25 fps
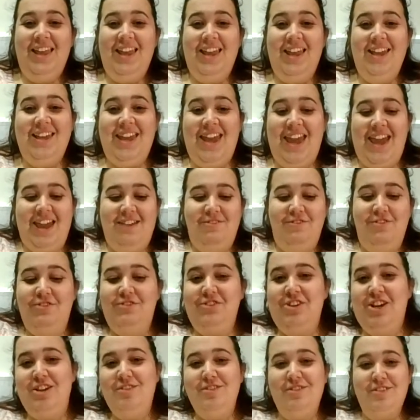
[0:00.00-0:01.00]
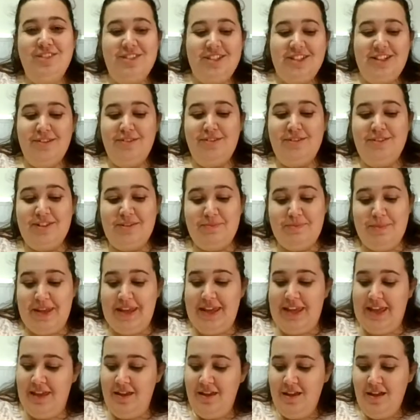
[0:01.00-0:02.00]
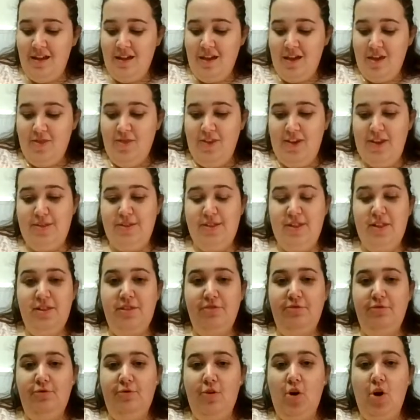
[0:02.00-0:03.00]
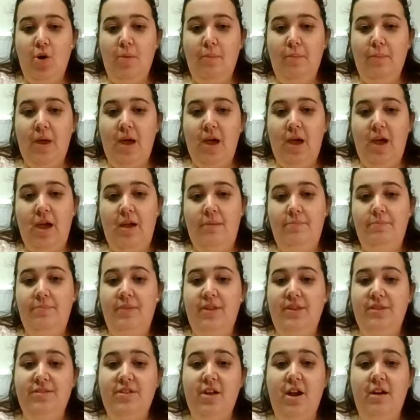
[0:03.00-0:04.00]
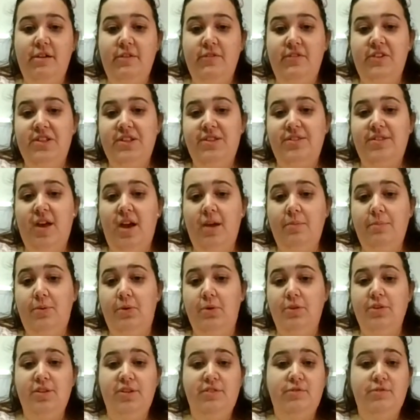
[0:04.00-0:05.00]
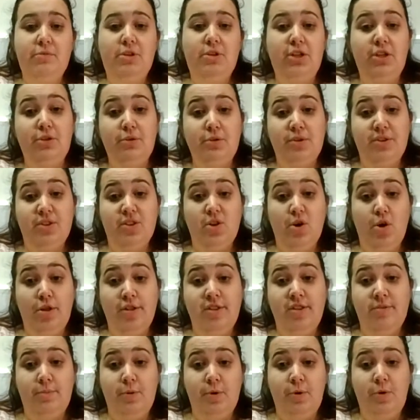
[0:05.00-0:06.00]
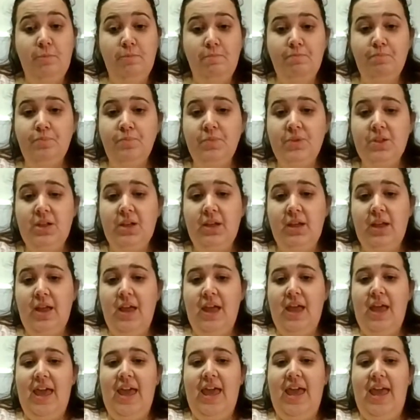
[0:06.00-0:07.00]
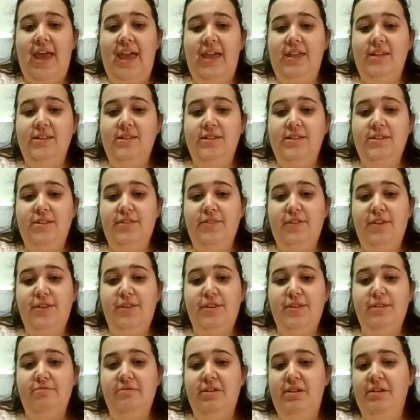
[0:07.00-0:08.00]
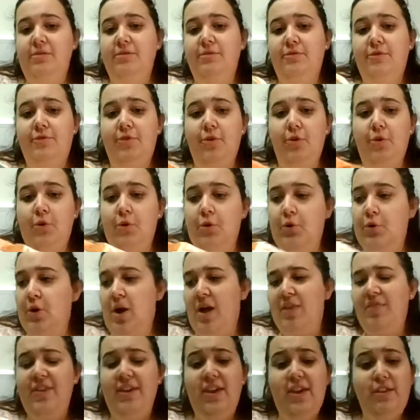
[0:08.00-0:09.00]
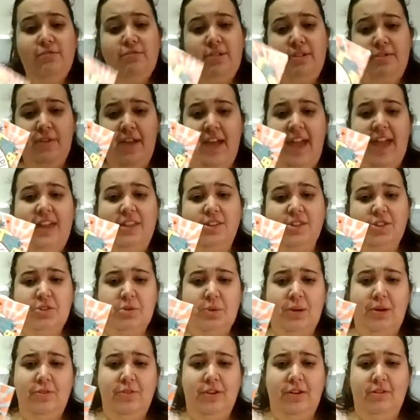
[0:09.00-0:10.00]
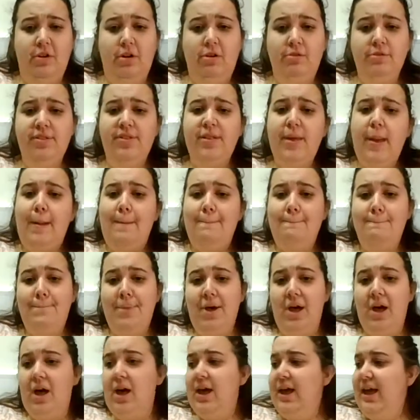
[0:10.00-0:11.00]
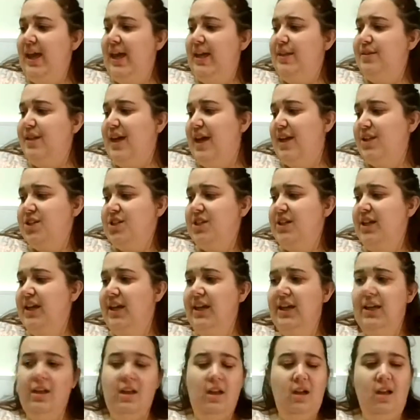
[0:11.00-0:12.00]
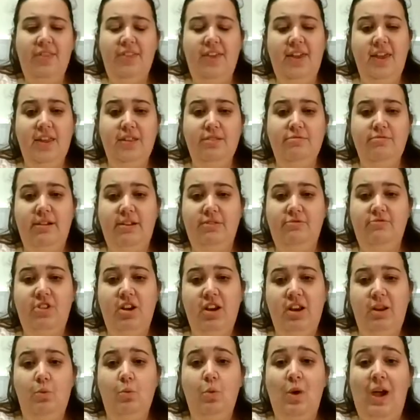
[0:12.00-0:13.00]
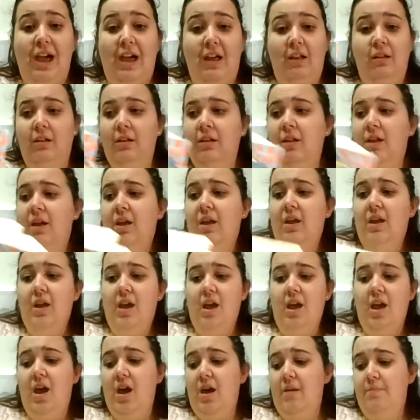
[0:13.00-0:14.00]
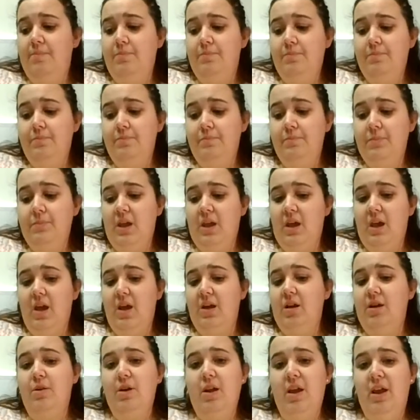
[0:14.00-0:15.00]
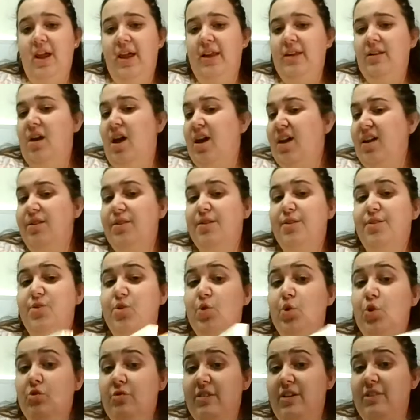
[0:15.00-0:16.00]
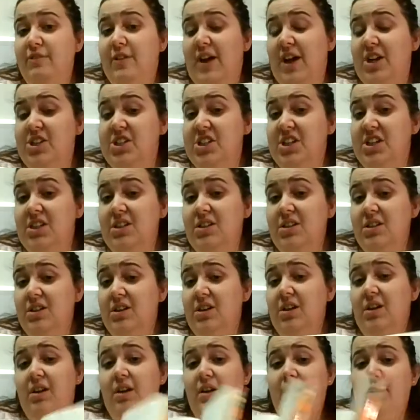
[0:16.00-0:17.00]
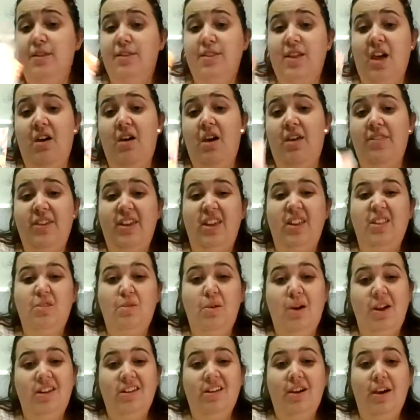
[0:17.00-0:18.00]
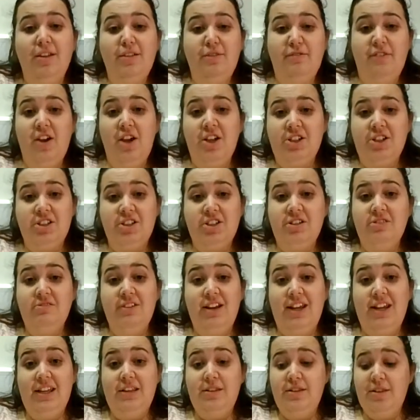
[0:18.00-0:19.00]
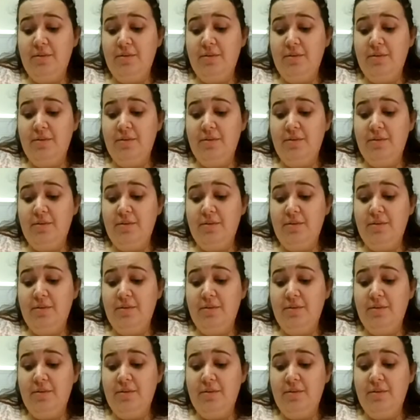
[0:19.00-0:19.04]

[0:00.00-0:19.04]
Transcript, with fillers: Okay, if you've chosen to listen to me, this is from, um, it's Diary of a Disciple, so it's from Luke's Gospel. And this is written for, I think it's written for 8 to 12 year olds, but it's actually, I think it's written really well um, in, a, in like a story fashion. So I think it's quite a nice version to read.